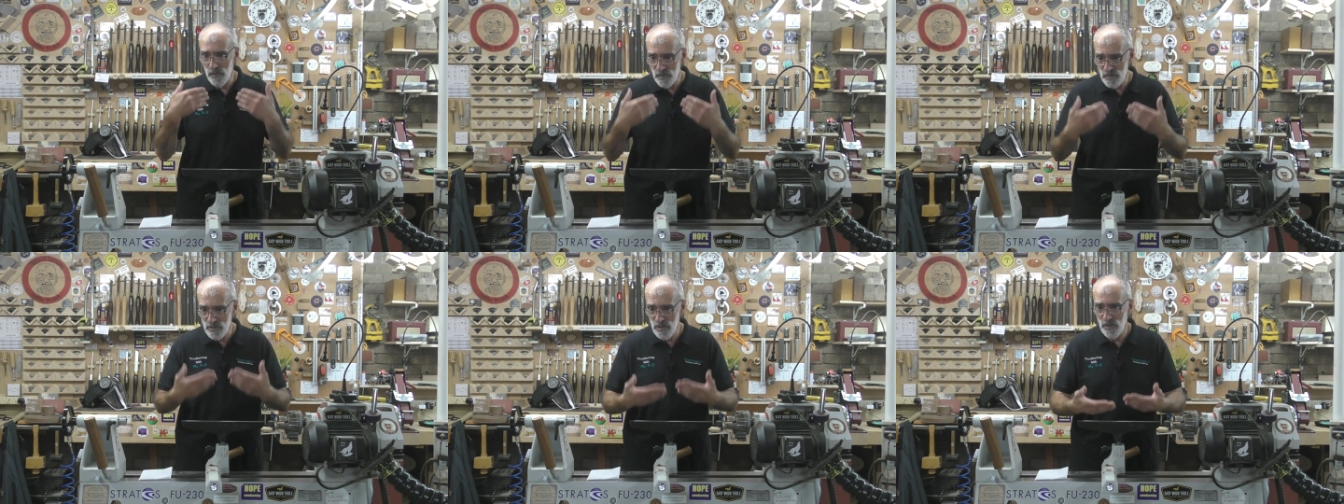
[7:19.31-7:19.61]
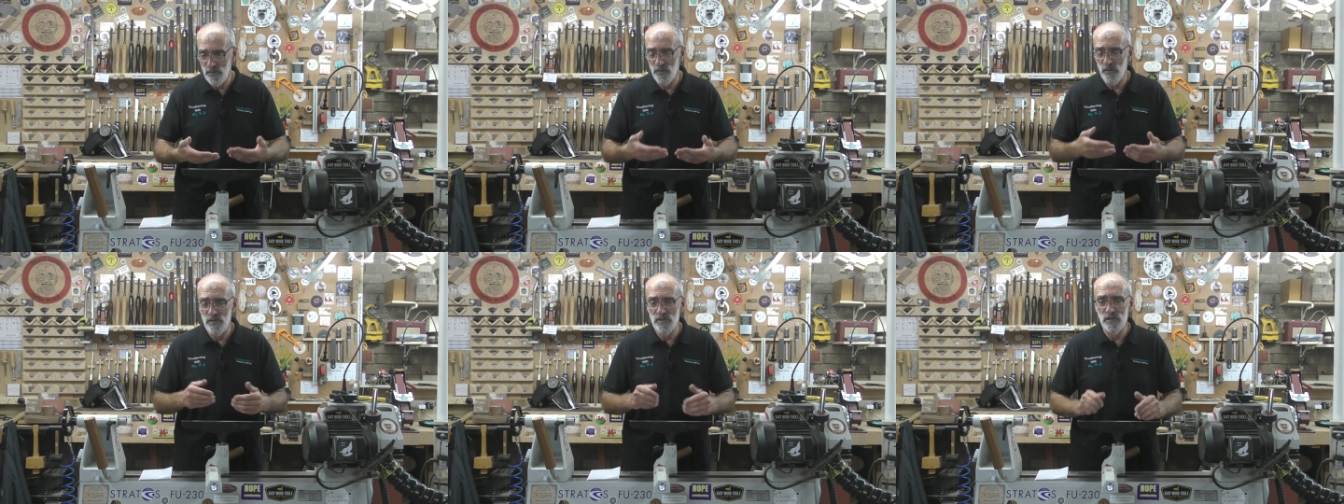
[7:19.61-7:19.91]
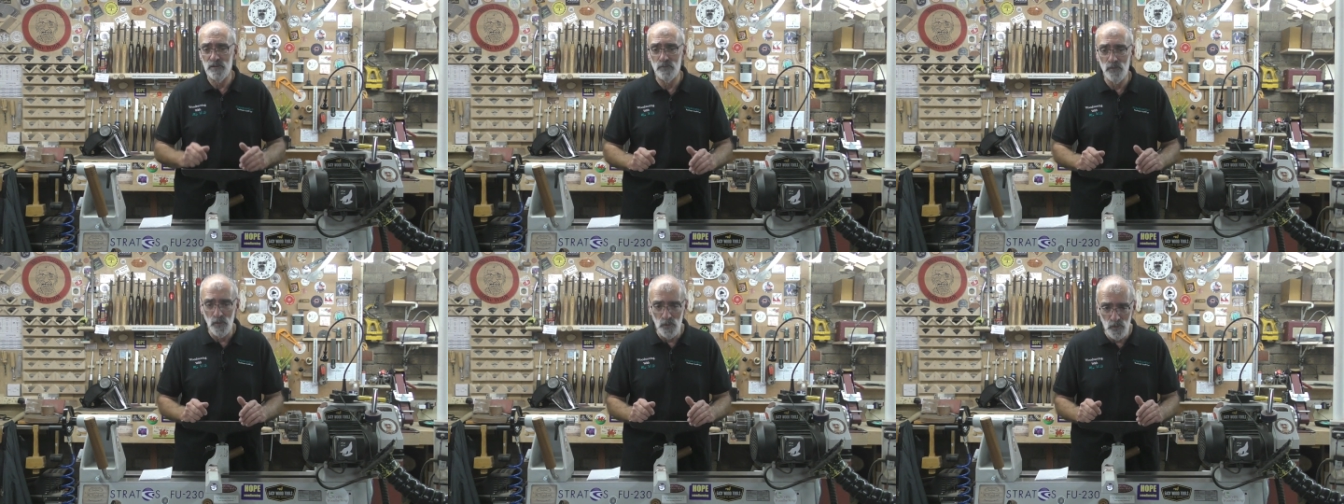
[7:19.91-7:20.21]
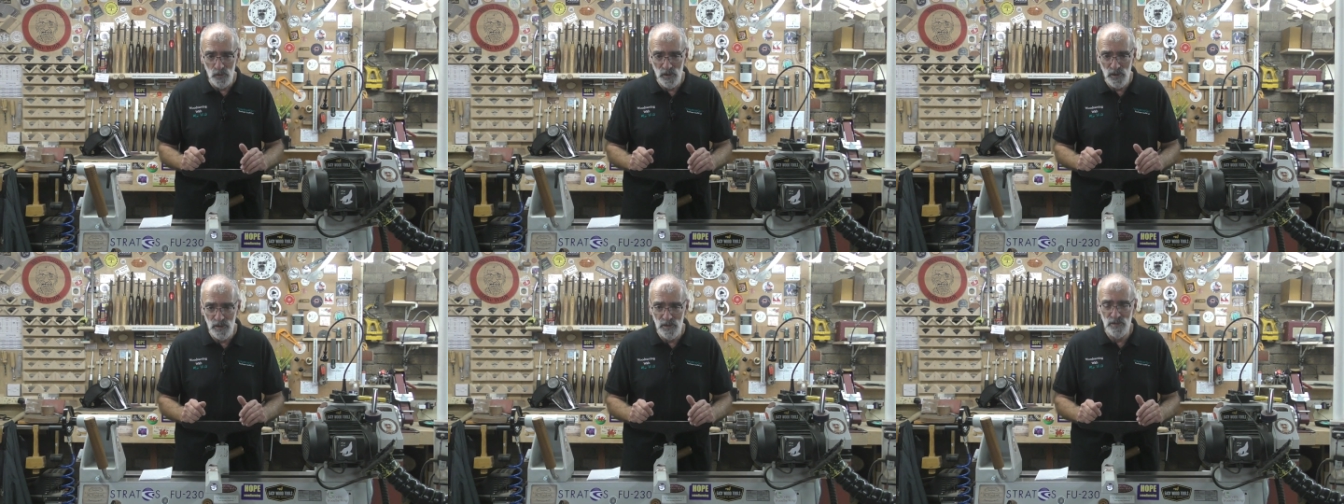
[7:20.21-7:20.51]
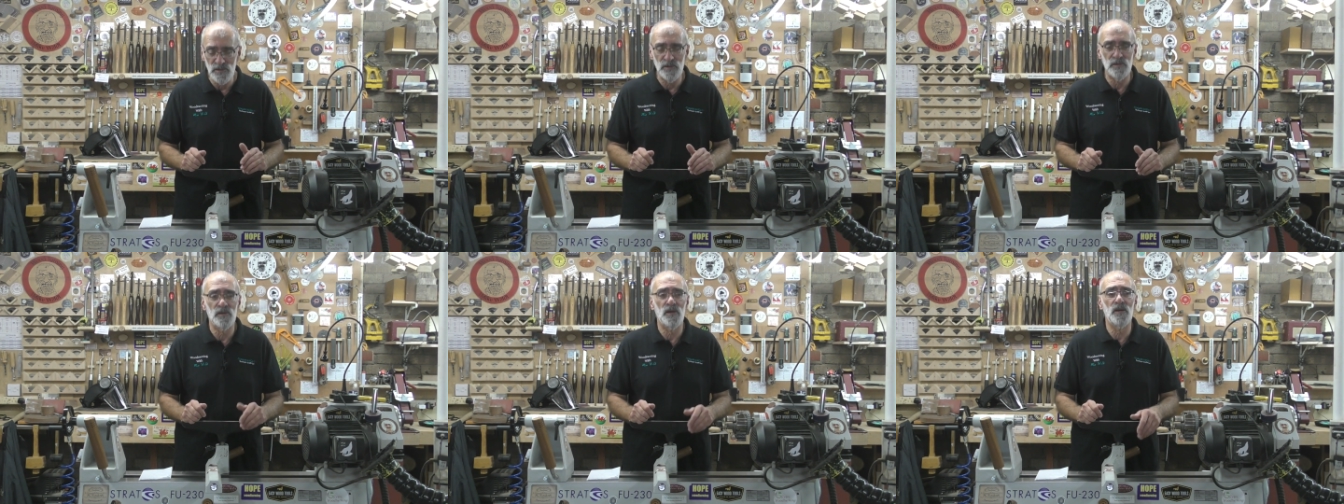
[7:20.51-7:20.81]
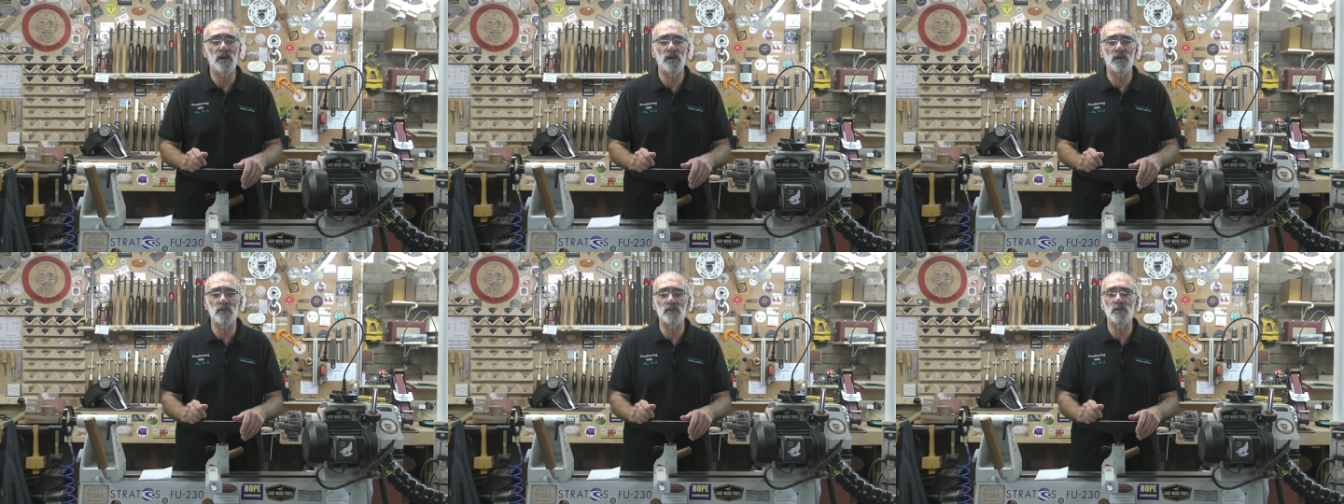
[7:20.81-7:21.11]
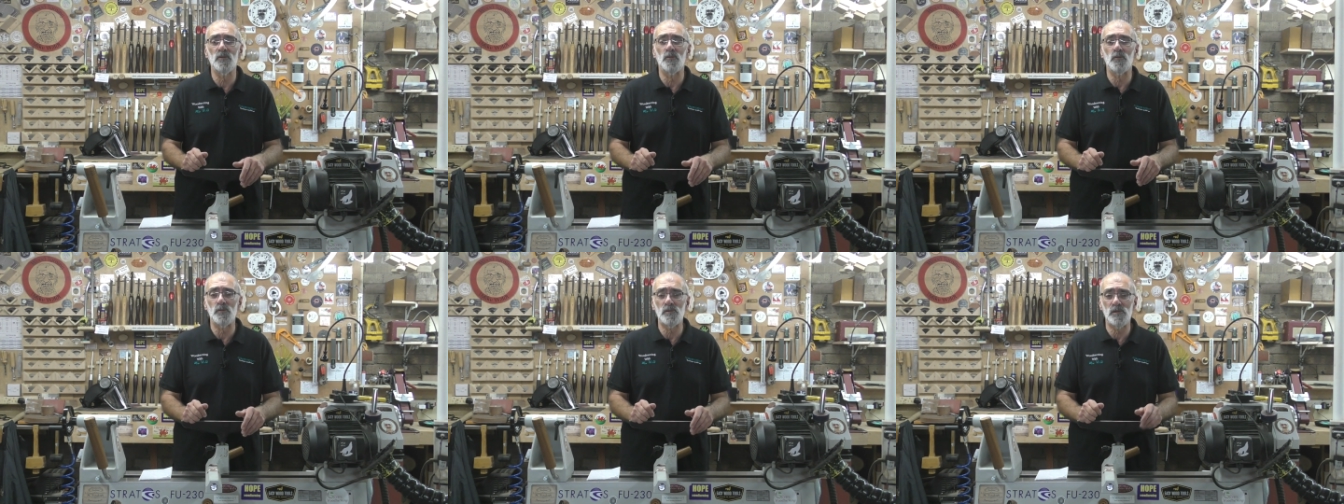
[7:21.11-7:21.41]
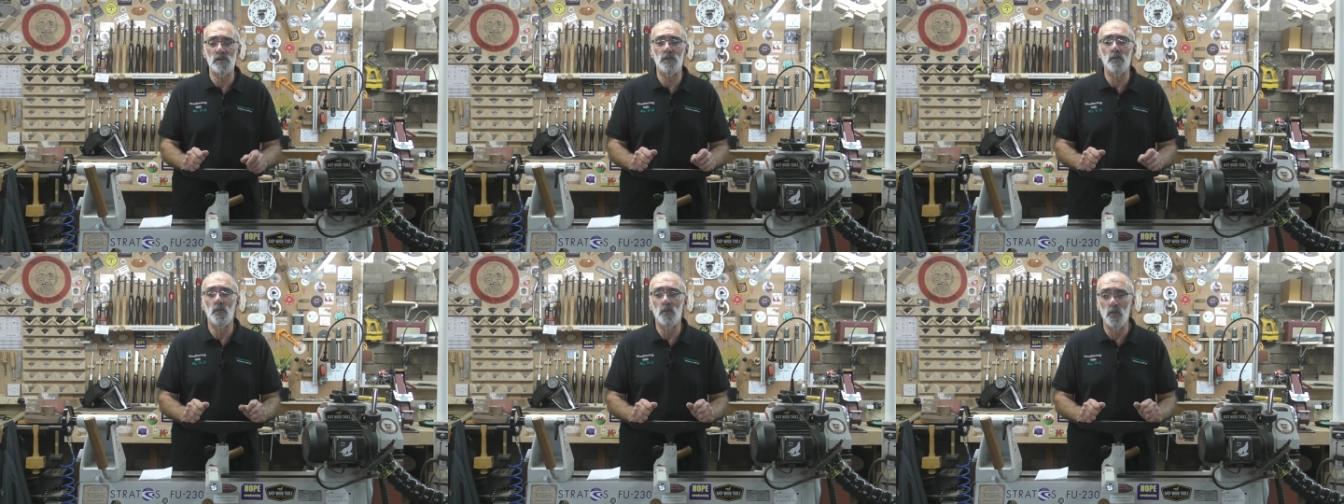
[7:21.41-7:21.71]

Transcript: generating more heat and causing